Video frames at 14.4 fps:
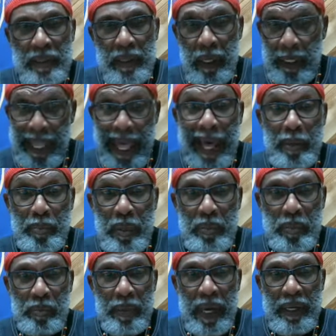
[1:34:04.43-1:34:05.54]
A lot of
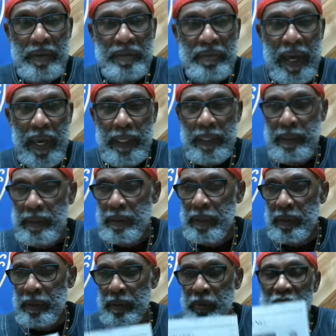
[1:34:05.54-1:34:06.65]
people, matter of fact, you
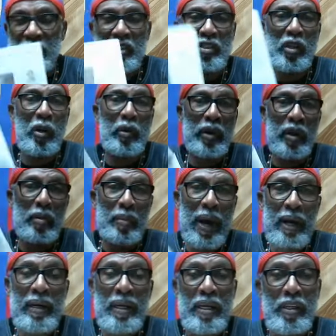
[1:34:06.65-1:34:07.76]
know, we just don't hear
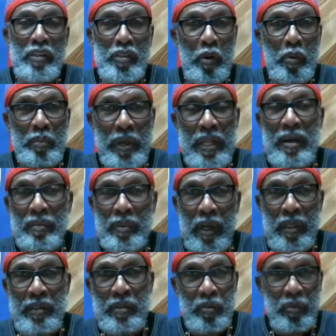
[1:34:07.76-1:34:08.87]
about so many of them
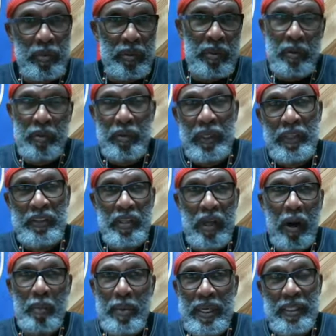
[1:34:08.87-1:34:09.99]
because, you know,
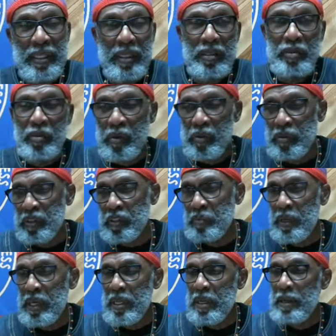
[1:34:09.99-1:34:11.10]
Esau basically controls this
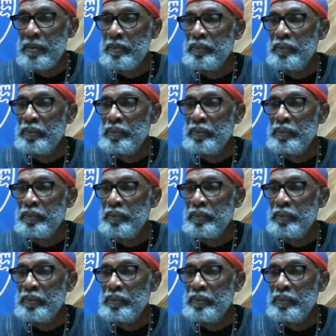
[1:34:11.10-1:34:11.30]
media.